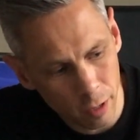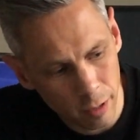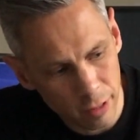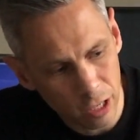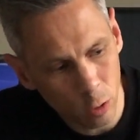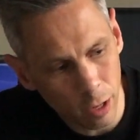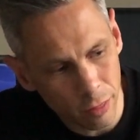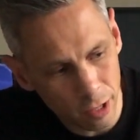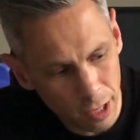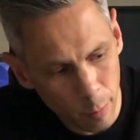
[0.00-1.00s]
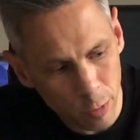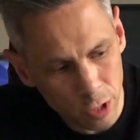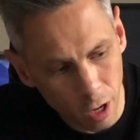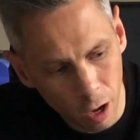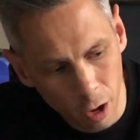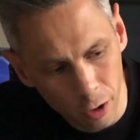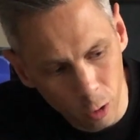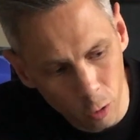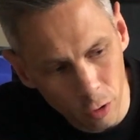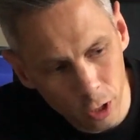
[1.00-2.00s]
They're not. The numbers aren't
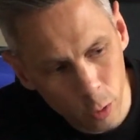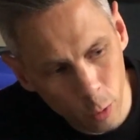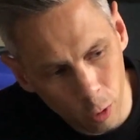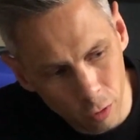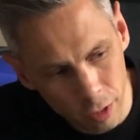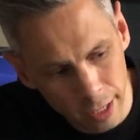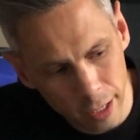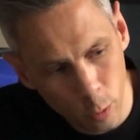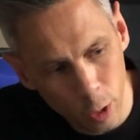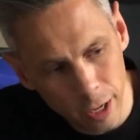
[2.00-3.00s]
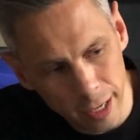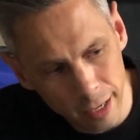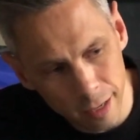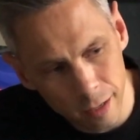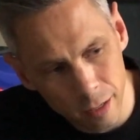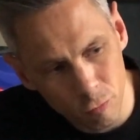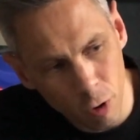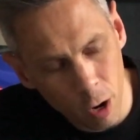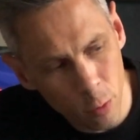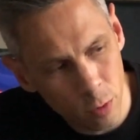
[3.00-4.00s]
on the QWERTY row.